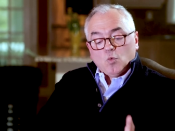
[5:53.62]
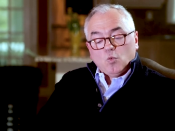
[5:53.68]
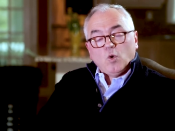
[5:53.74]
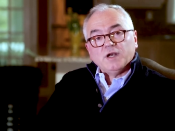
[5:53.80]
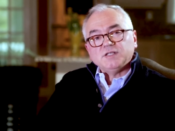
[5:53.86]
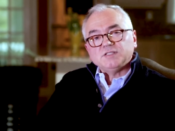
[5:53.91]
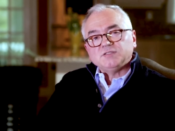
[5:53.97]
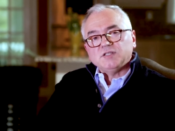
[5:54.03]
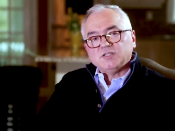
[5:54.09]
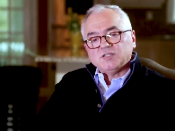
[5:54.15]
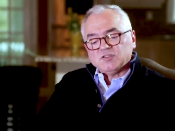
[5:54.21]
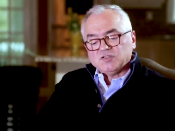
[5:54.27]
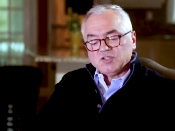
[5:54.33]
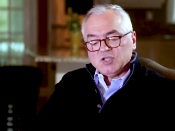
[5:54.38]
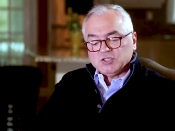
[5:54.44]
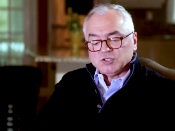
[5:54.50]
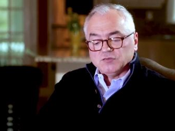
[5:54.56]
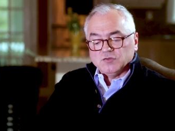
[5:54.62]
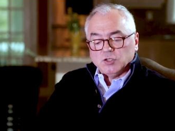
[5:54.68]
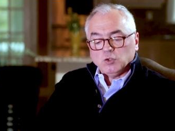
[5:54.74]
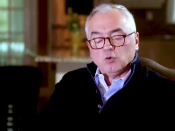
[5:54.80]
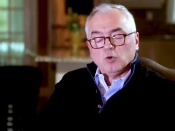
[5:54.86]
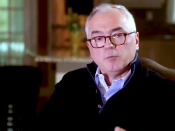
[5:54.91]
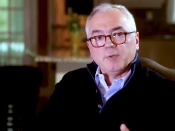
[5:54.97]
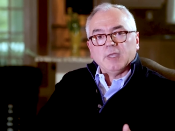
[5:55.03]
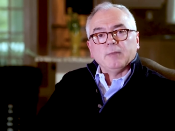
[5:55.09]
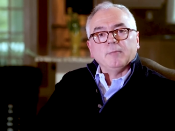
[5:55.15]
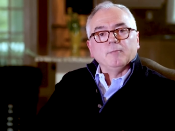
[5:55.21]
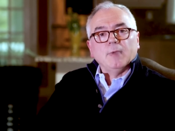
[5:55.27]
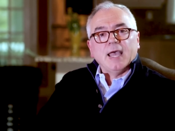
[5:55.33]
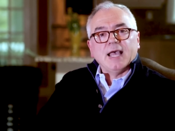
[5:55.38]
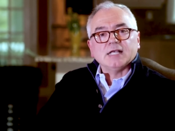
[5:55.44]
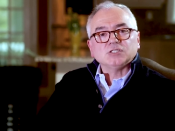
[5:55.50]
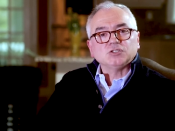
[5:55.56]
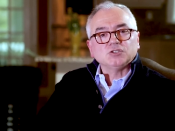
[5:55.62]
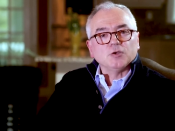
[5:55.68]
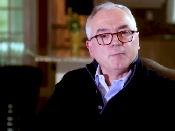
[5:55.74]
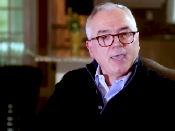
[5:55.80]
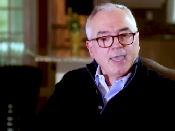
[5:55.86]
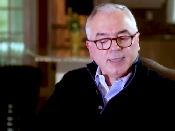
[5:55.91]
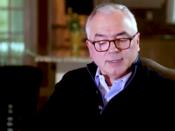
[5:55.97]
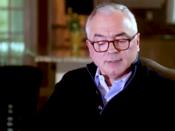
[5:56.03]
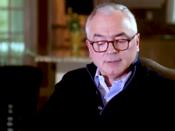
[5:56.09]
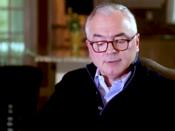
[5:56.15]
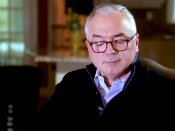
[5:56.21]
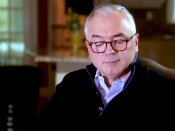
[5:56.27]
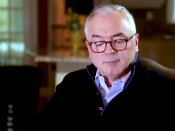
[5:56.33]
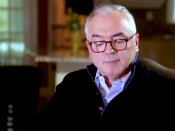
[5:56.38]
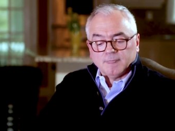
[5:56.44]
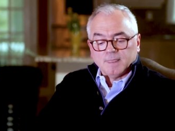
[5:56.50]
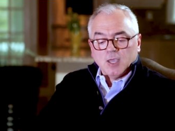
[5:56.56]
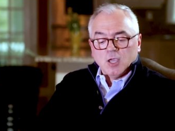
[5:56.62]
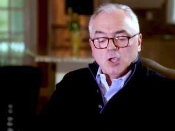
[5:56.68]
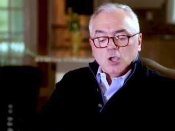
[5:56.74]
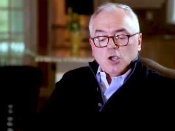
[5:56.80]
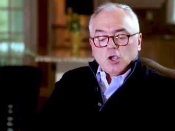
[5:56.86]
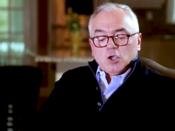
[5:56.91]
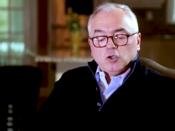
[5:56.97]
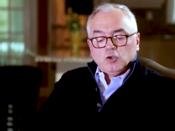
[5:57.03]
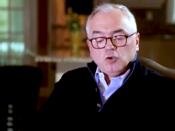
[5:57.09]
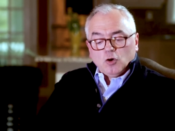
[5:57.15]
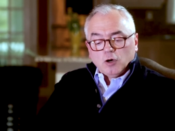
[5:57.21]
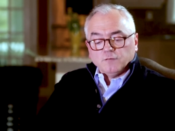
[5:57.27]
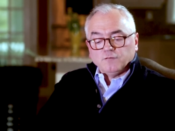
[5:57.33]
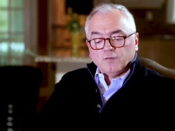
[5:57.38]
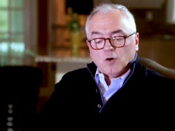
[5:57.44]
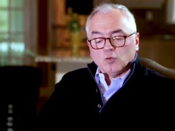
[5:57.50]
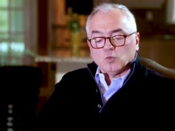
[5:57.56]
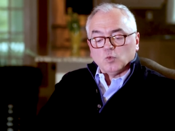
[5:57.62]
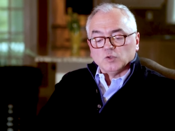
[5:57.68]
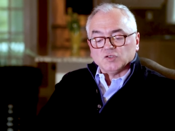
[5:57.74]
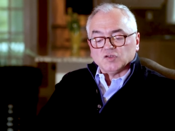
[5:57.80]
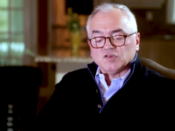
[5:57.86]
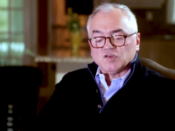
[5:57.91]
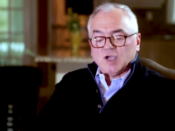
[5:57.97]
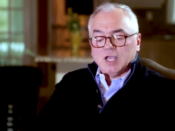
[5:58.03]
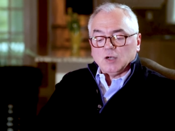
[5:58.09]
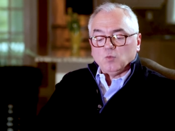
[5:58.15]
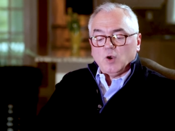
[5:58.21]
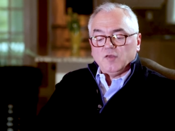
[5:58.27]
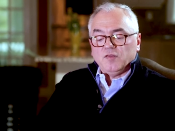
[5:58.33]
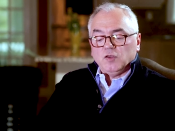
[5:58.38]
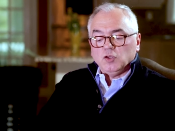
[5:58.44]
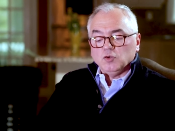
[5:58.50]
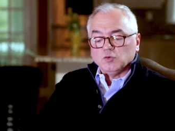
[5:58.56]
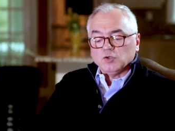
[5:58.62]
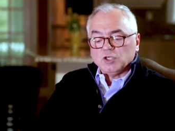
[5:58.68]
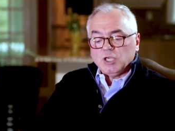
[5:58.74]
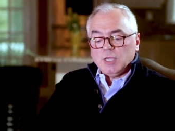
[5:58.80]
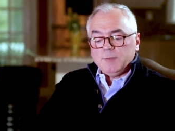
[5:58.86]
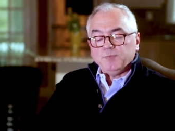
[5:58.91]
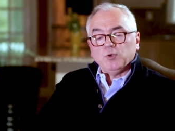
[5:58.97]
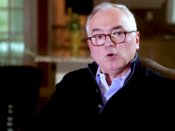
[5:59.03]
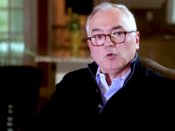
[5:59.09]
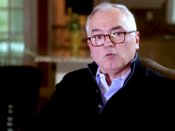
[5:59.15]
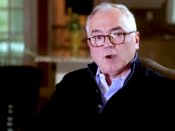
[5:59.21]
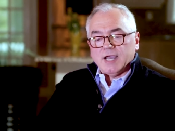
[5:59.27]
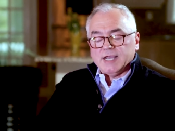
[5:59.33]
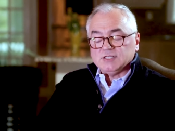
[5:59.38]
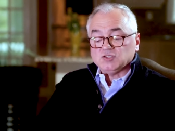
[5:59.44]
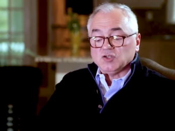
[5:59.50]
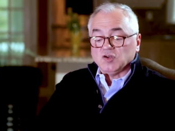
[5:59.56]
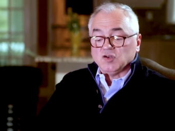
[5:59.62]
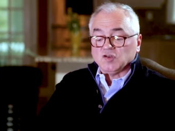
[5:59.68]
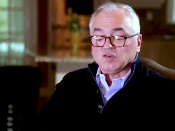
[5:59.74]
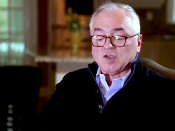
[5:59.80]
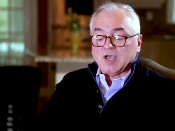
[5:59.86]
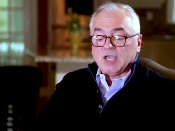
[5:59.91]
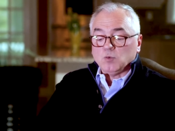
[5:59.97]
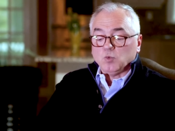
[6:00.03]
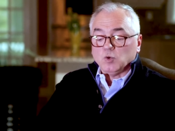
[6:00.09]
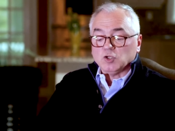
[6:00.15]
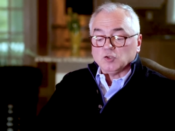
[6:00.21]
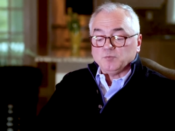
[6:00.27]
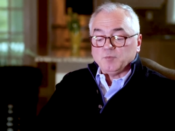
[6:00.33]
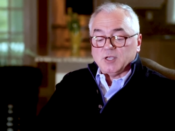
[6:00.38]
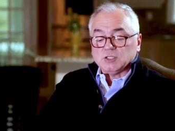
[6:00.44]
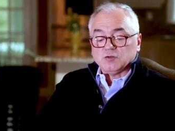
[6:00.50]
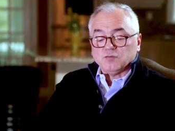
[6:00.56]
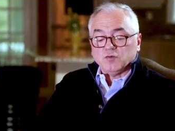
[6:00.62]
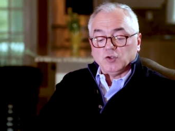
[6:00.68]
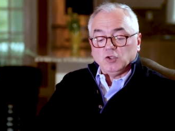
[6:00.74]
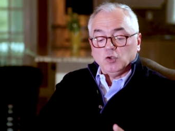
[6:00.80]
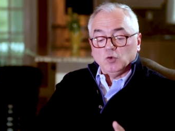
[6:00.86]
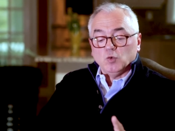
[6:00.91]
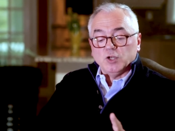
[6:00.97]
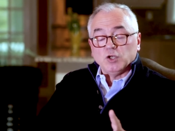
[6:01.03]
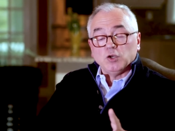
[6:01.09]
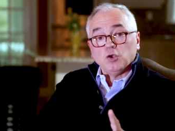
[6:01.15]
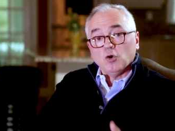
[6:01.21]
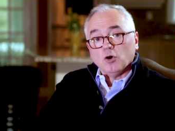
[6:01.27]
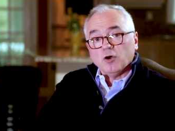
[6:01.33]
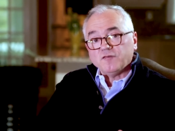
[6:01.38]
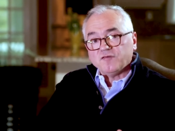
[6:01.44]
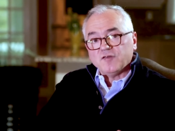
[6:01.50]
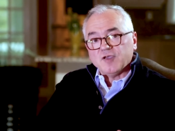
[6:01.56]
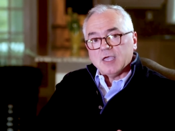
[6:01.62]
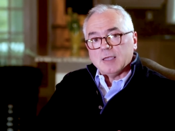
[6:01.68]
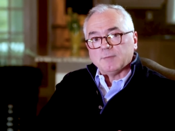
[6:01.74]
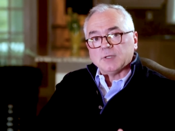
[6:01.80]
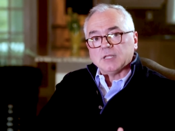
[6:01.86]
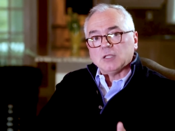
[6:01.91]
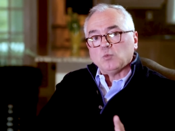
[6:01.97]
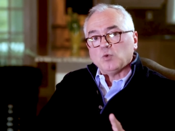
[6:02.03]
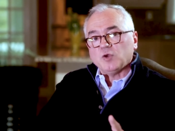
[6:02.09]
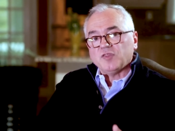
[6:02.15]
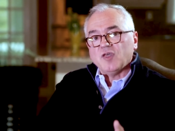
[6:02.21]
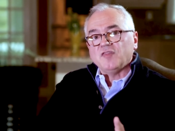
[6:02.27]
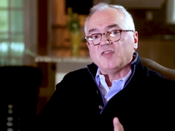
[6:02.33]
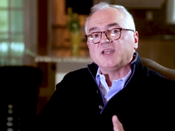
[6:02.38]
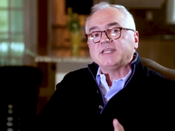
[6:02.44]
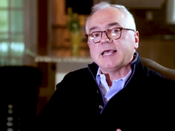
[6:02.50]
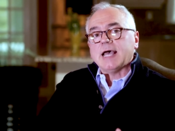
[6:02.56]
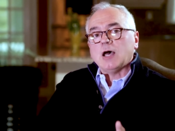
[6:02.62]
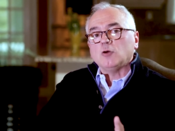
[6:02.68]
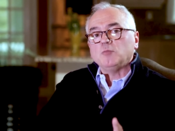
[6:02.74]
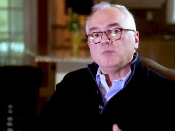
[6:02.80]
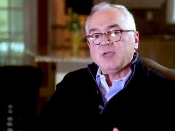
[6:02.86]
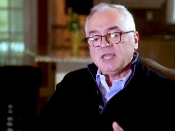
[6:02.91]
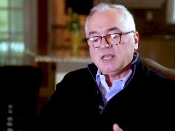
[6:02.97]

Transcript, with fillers: What is the decision that you are being asked to make? Your vote will decide whether you keep your rights to decide what is best for you and your family within the town